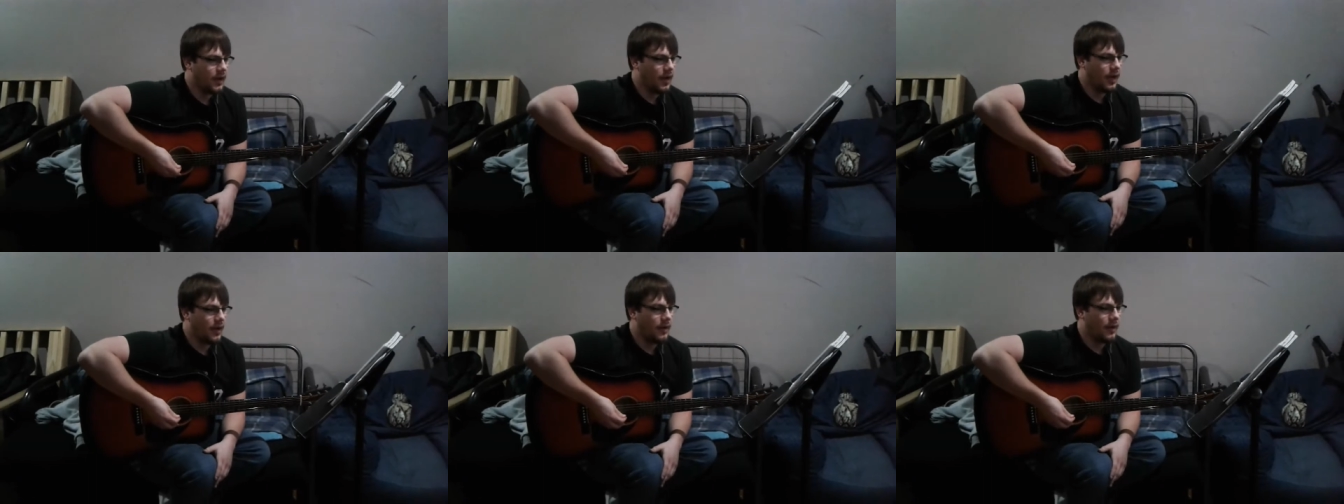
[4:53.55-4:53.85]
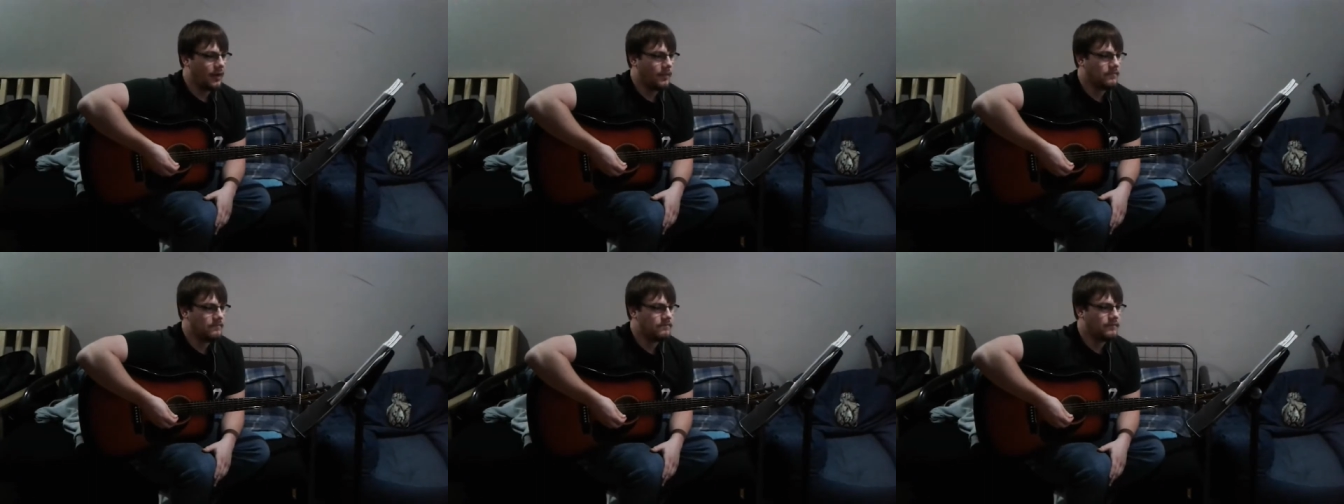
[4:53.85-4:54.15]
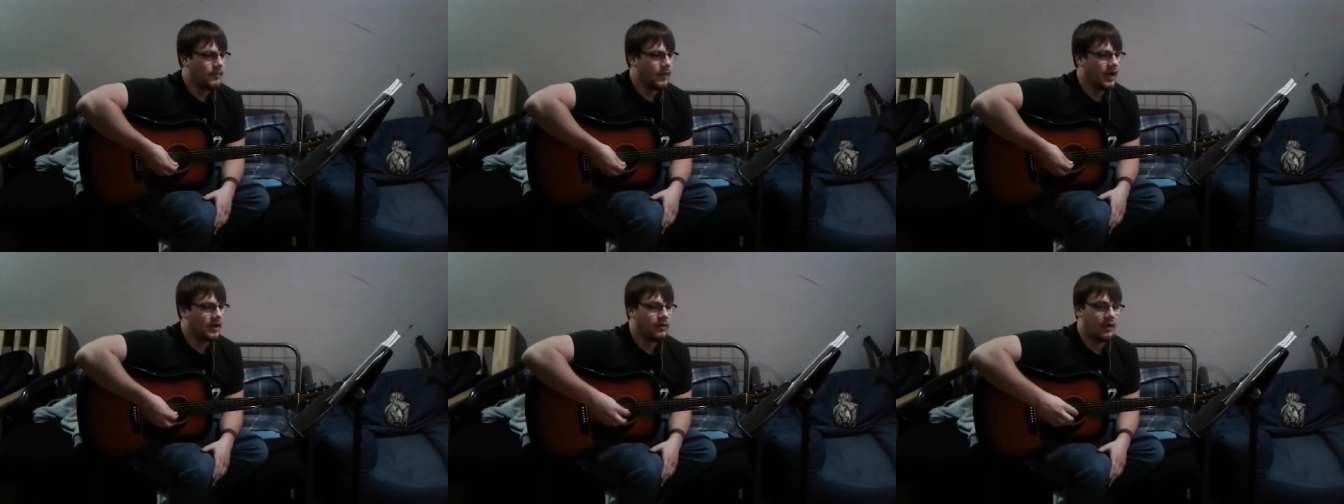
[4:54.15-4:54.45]

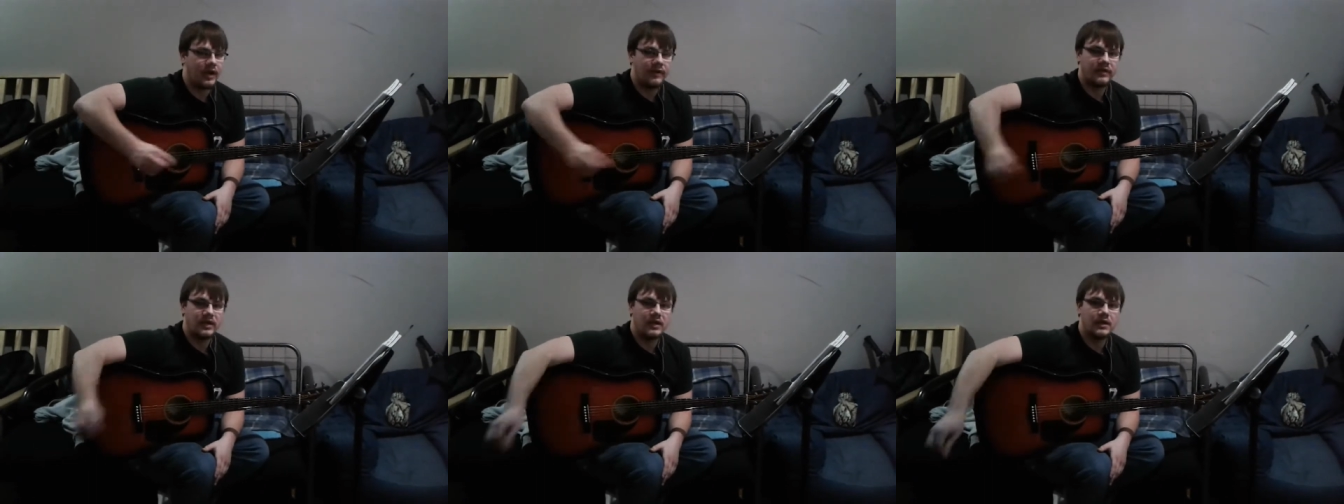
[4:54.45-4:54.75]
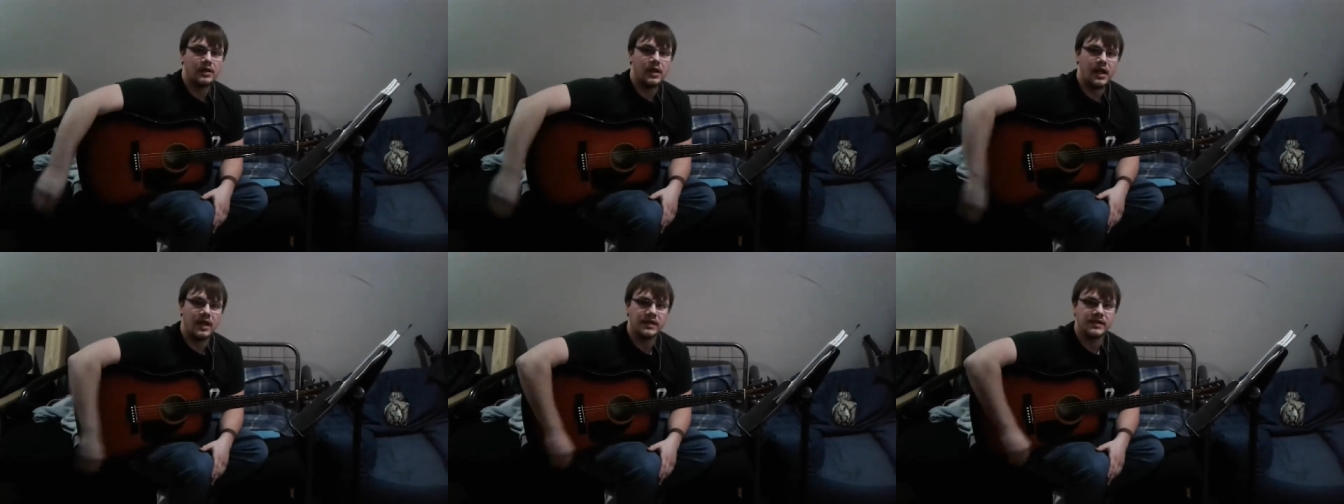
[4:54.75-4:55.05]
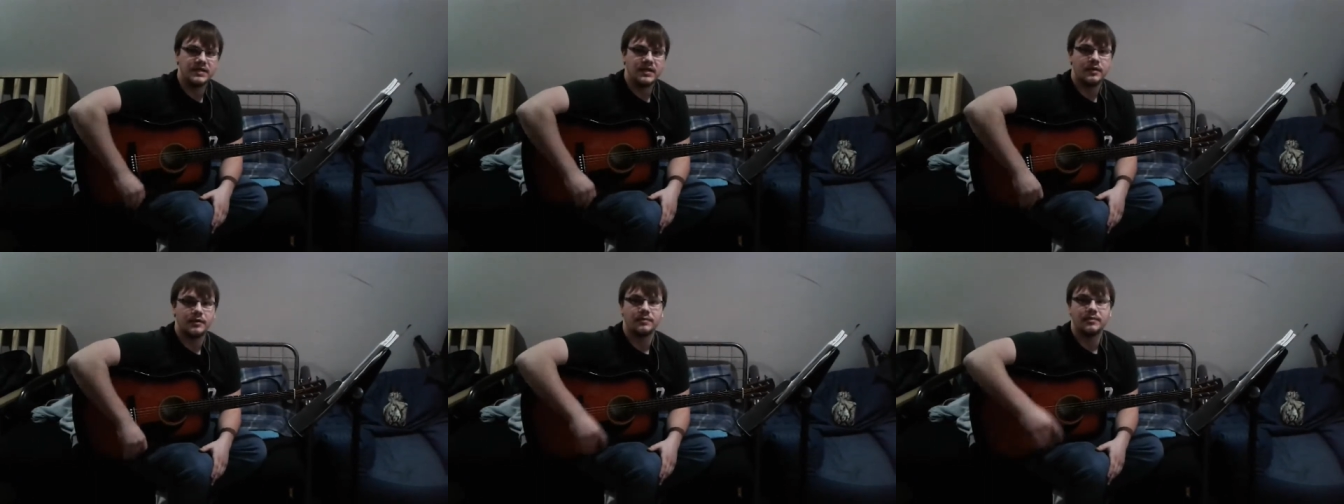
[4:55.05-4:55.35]
I don't have any
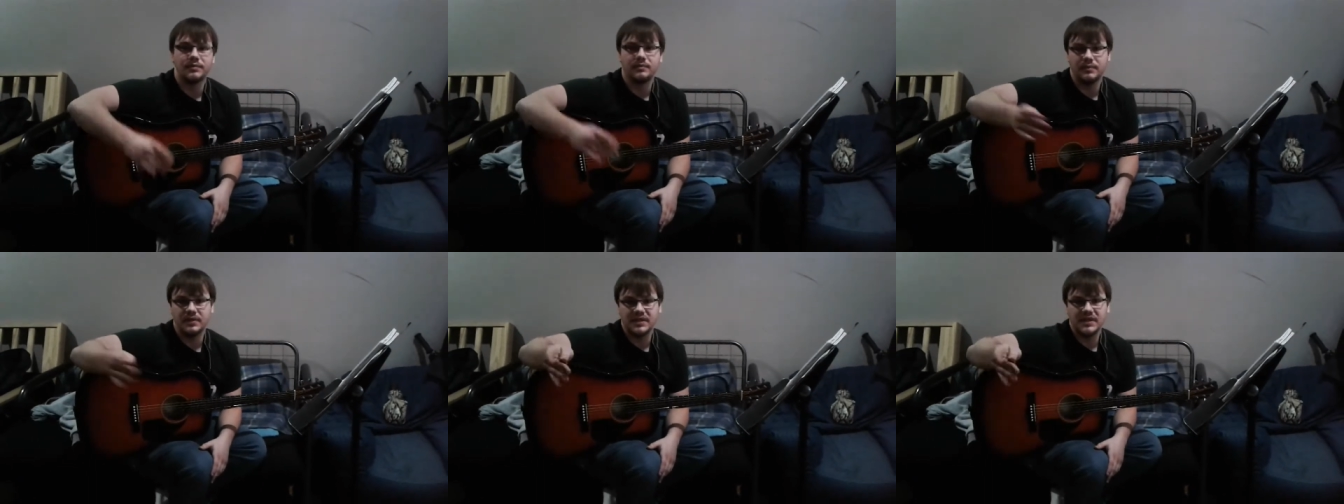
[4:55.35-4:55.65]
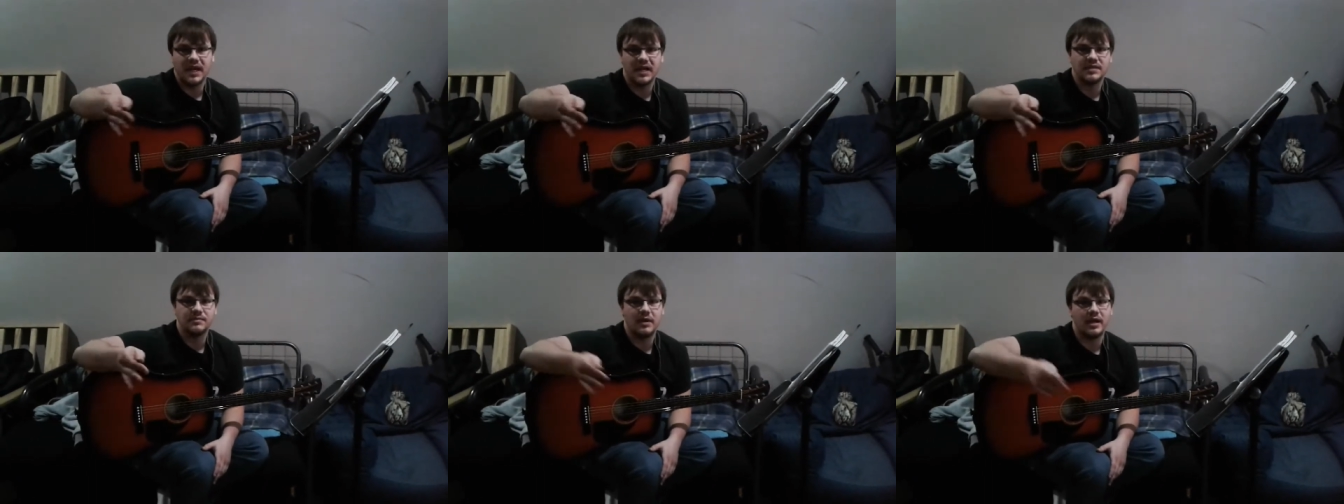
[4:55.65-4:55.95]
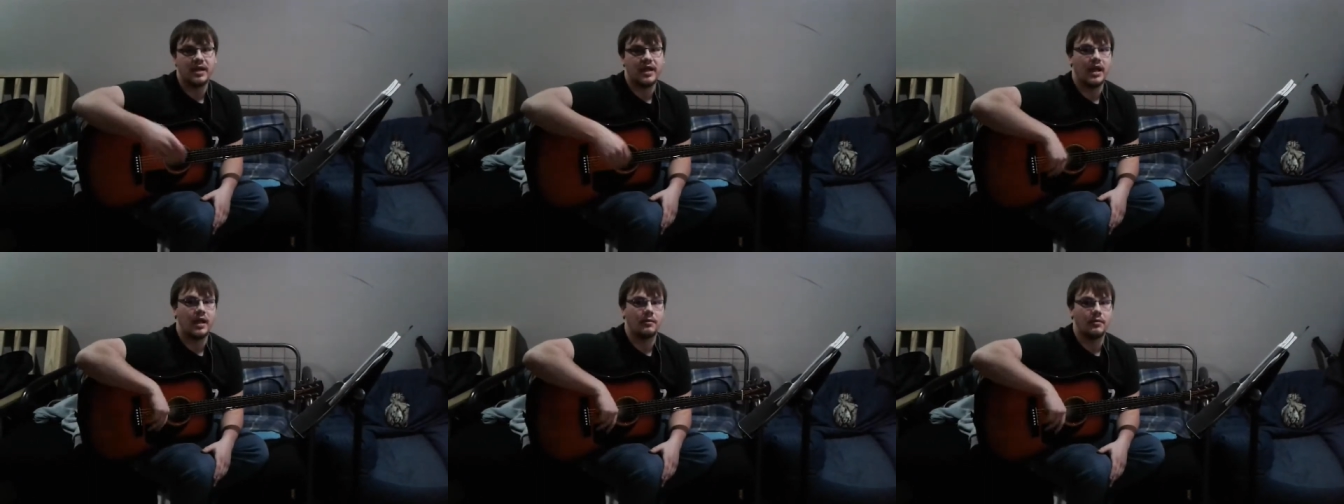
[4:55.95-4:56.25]
clients here besides my
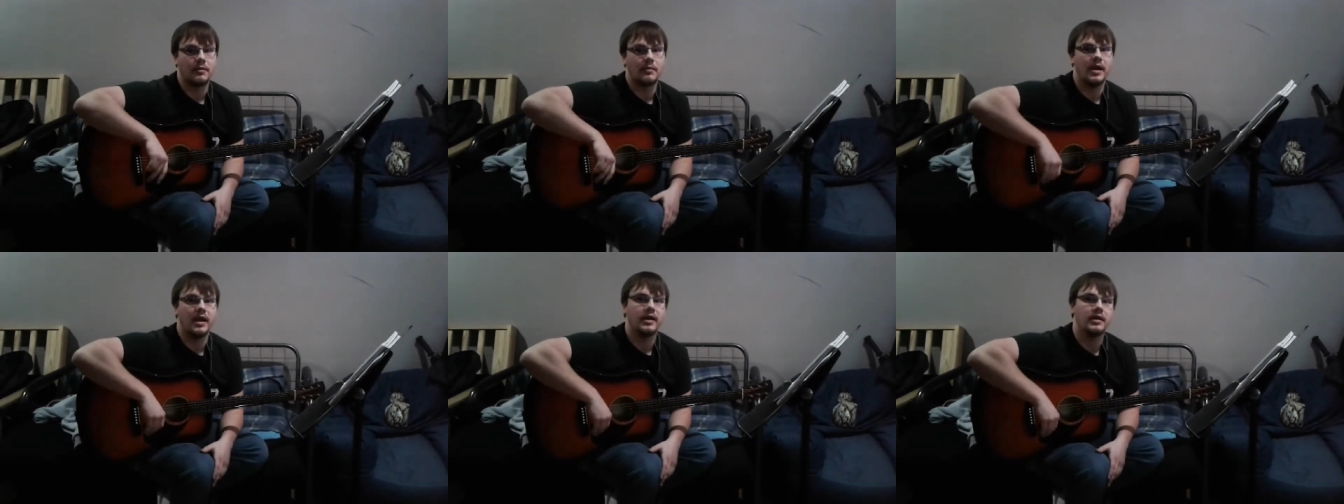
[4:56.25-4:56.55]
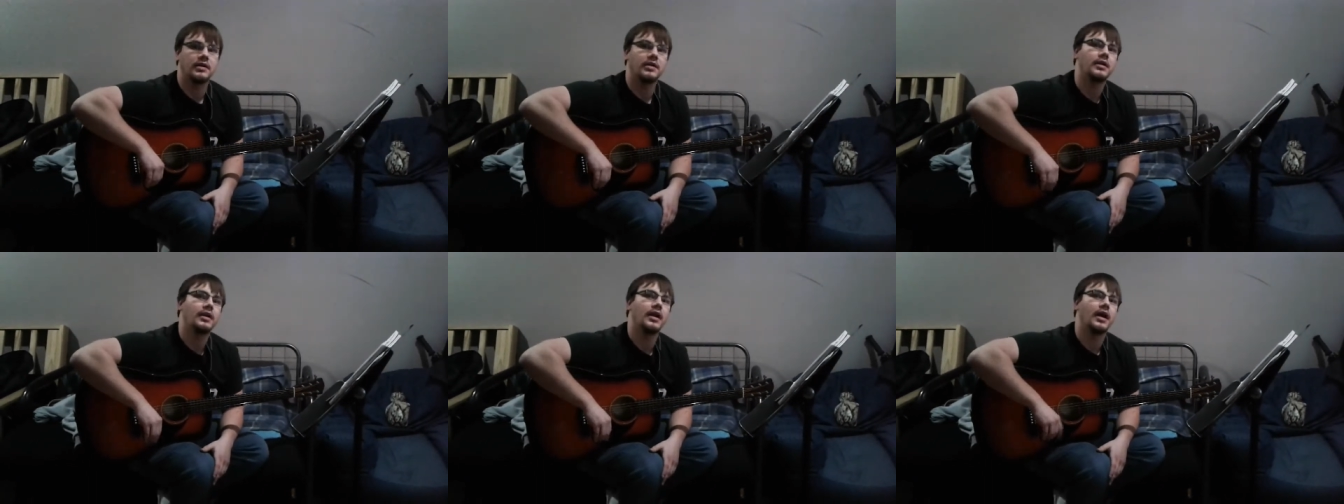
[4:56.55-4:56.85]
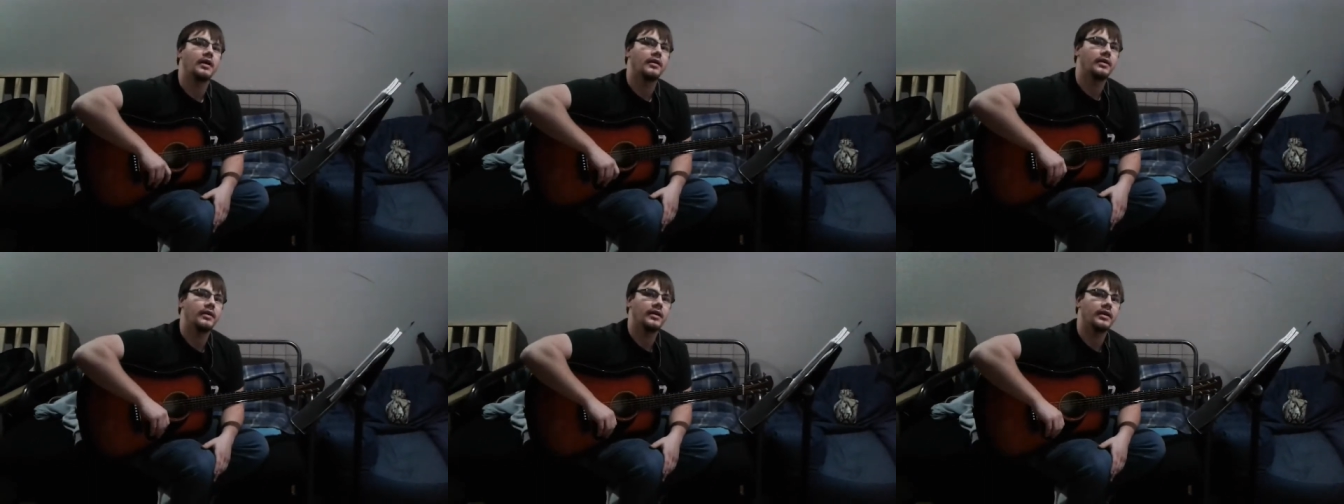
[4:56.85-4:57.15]
cameraman, and
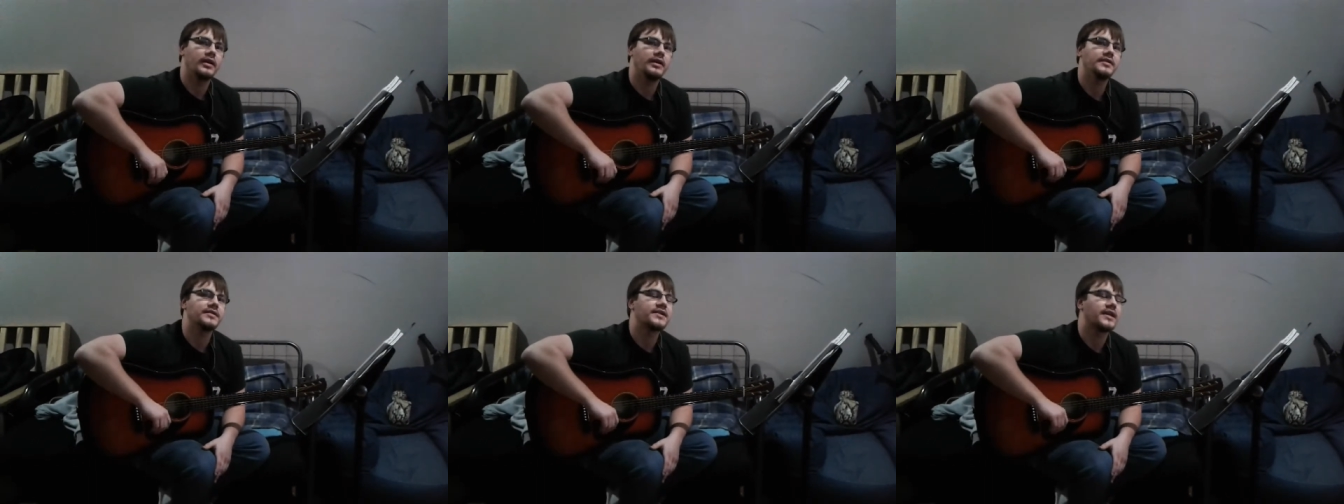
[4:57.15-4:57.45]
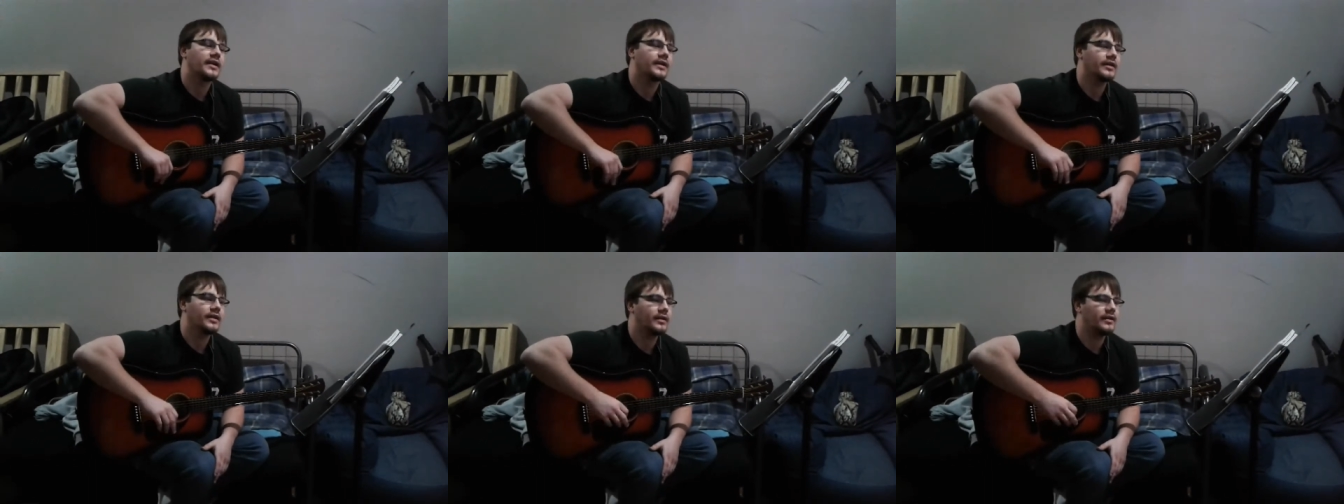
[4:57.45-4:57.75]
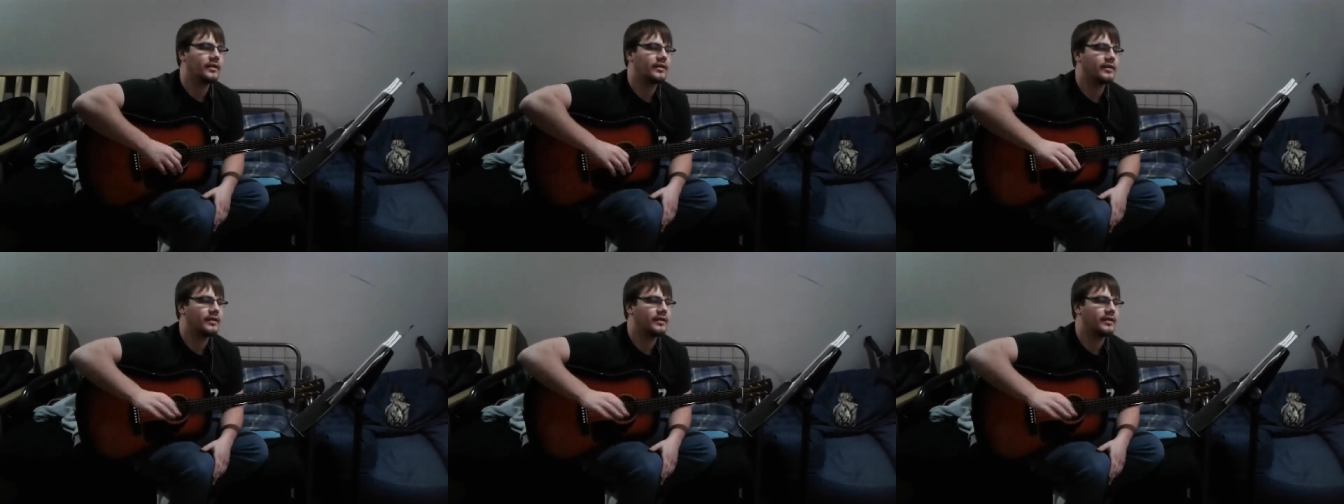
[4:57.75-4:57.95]
he said he